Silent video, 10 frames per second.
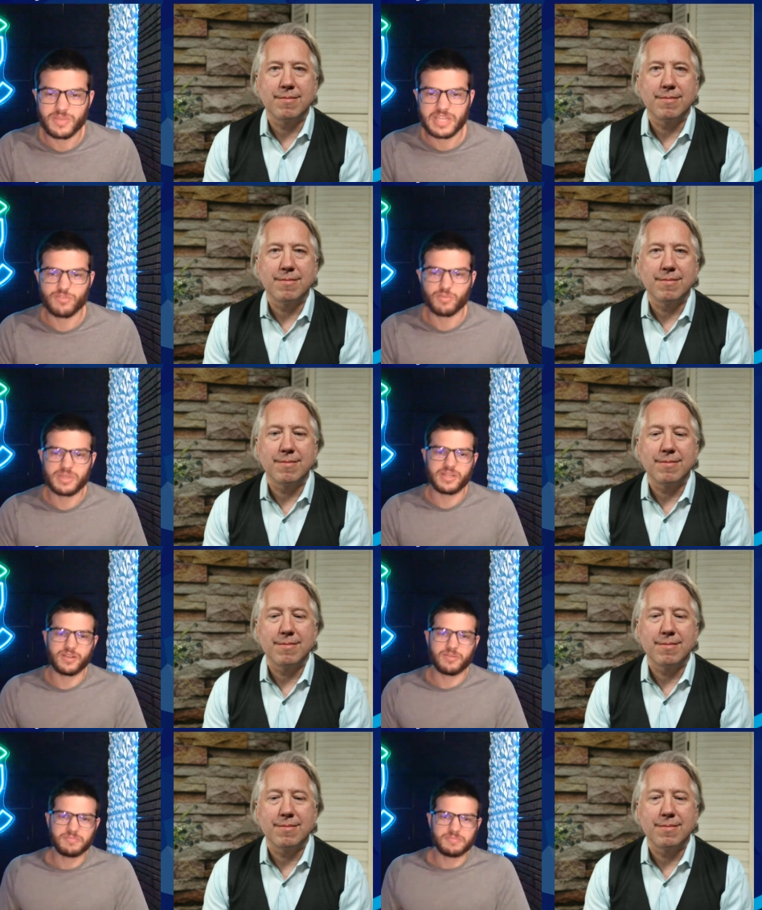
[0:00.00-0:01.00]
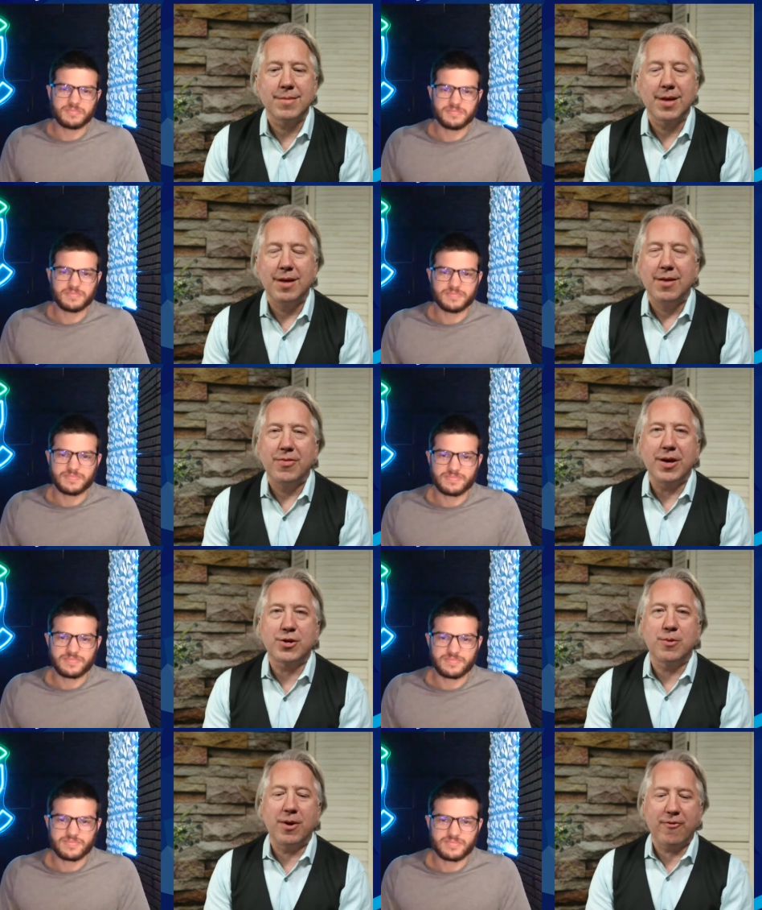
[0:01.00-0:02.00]
Speaker 1: Thank you for being here.
Speaker 2: Thanks
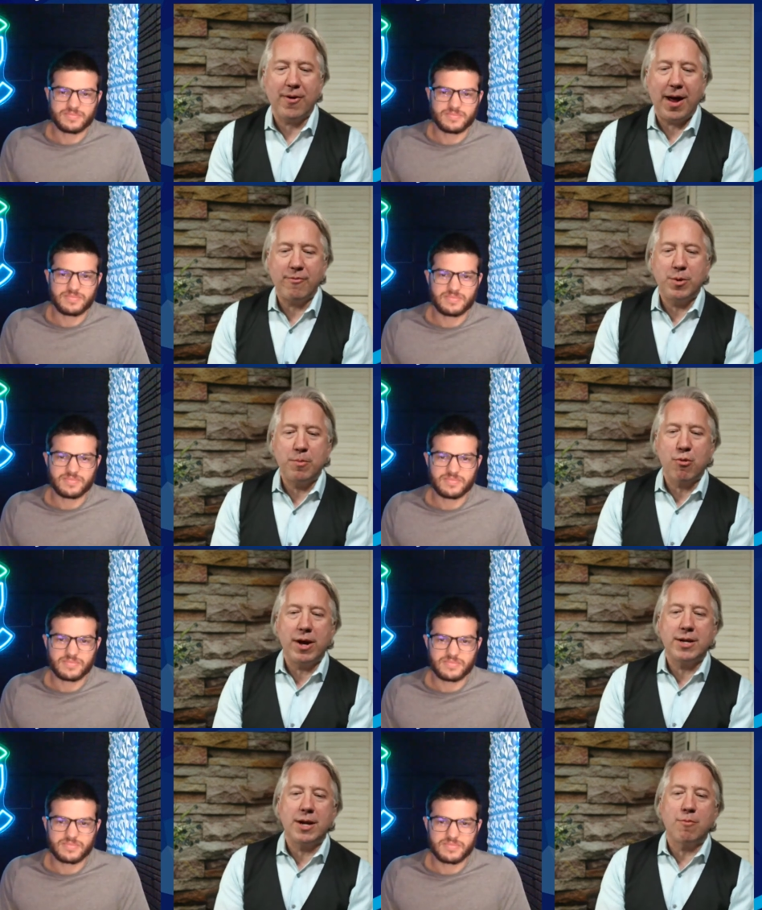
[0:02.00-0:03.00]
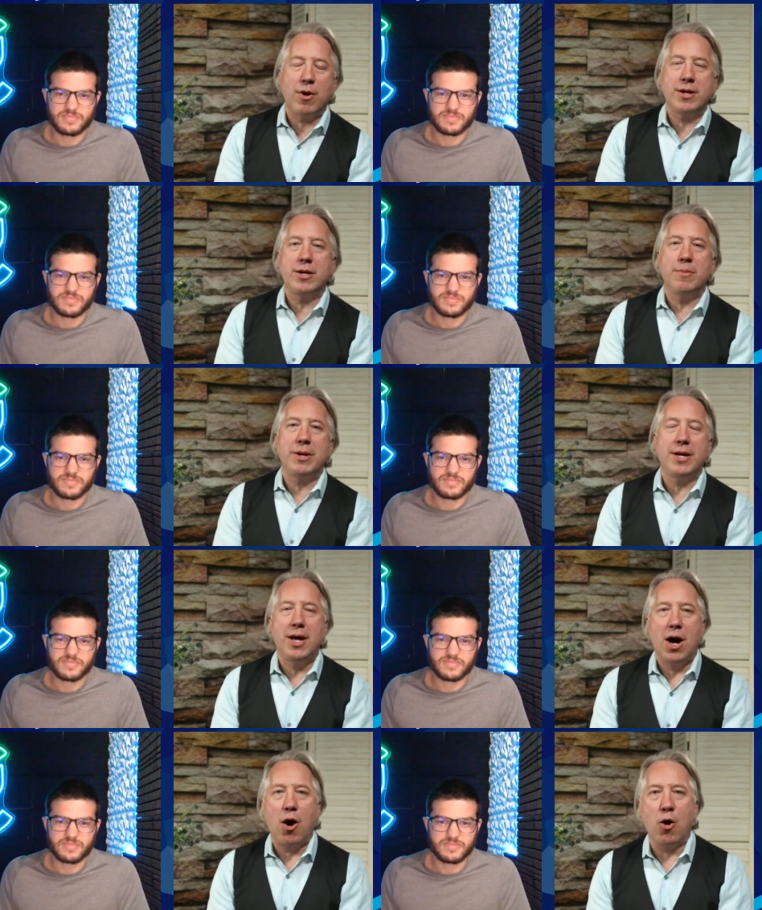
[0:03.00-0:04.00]
so much for having me, Brandon. I'm ready to be
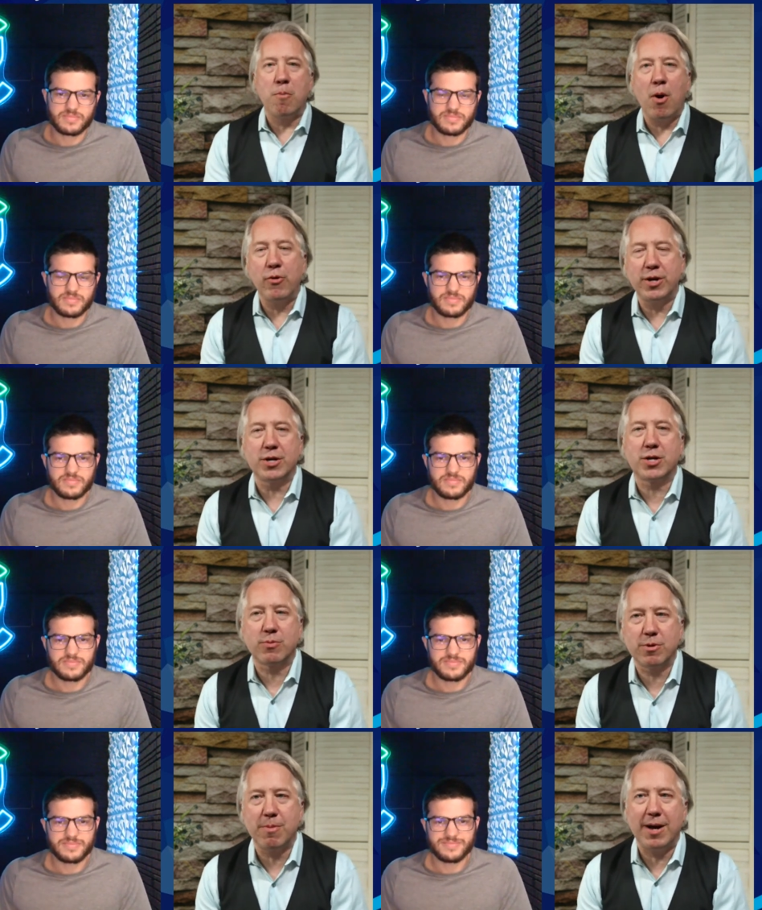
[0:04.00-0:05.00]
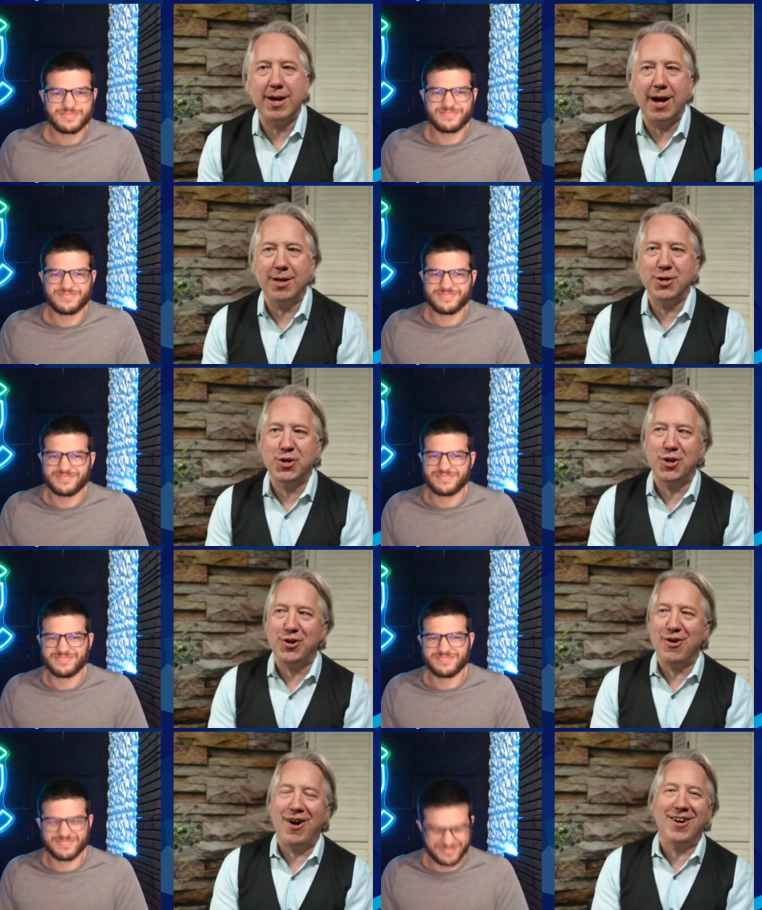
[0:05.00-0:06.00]
harmonious with my knowledge to
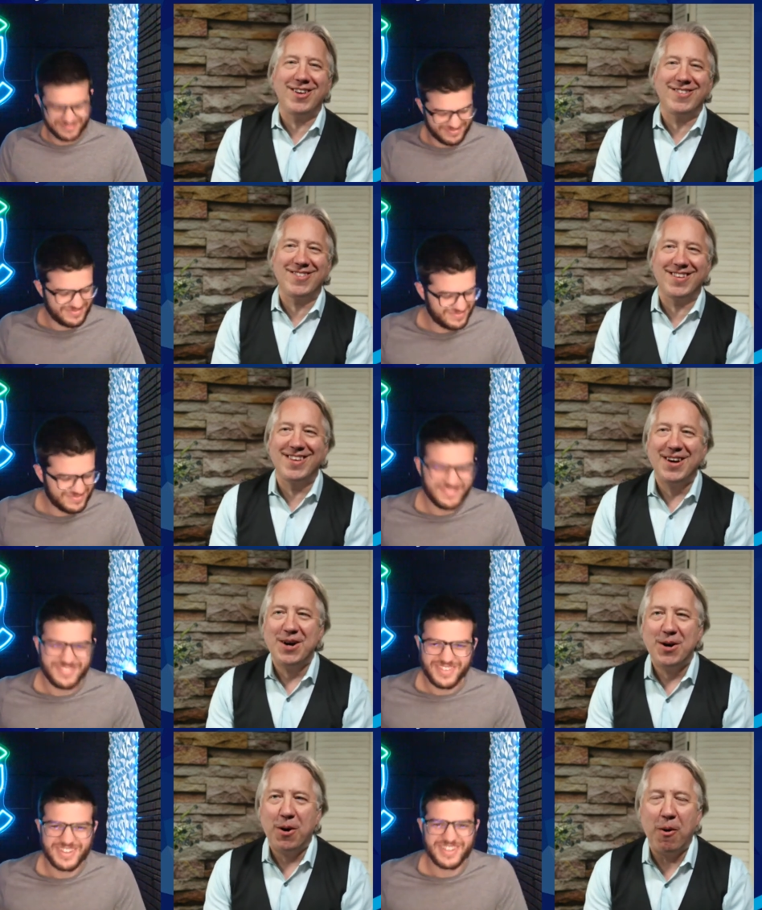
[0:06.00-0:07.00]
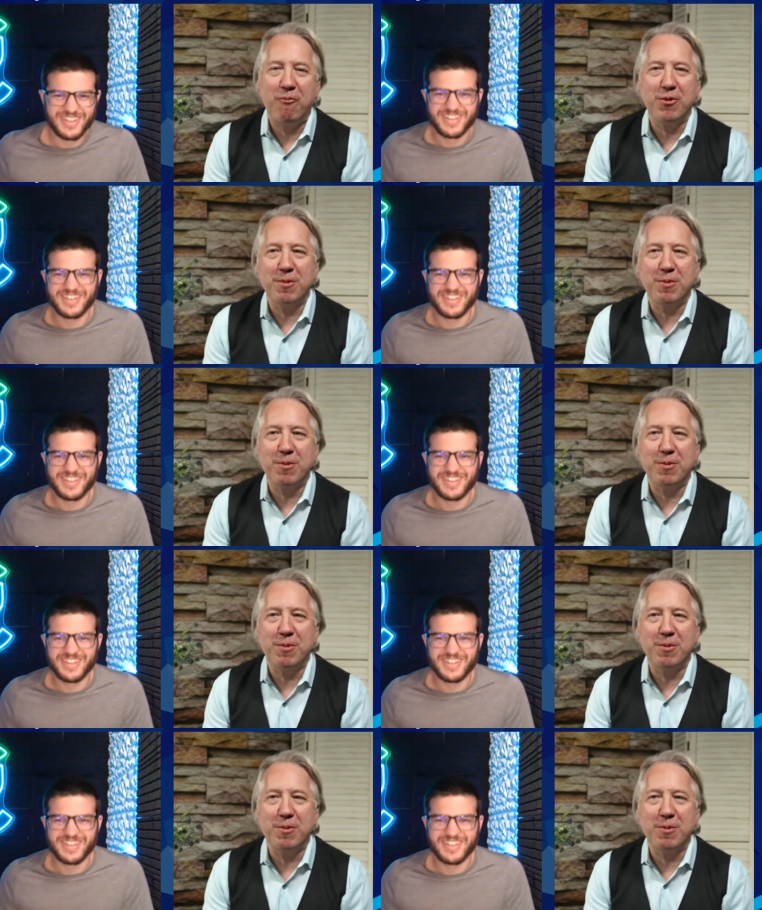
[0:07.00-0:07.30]
your audience and hopefully